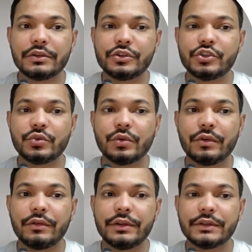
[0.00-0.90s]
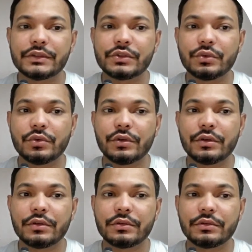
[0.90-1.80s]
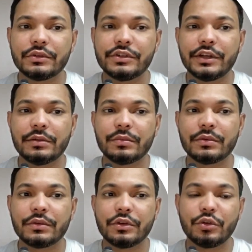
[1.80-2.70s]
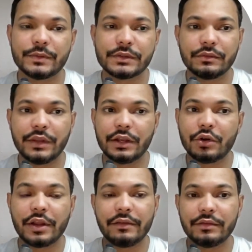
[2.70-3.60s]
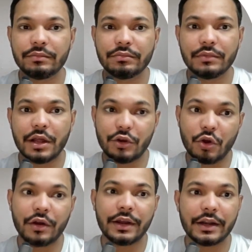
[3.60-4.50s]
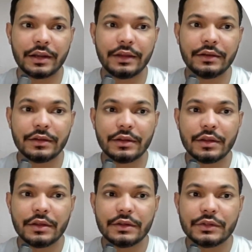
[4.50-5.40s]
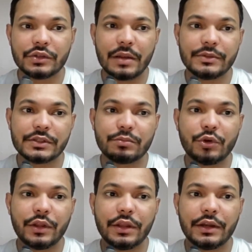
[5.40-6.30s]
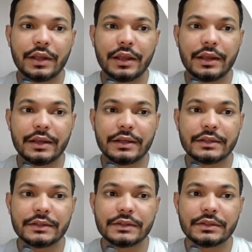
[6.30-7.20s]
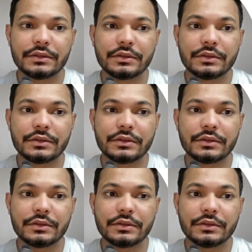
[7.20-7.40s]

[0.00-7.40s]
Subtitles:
jewelry store. Nope, we cannot have a longer headline. So I'm just putting it as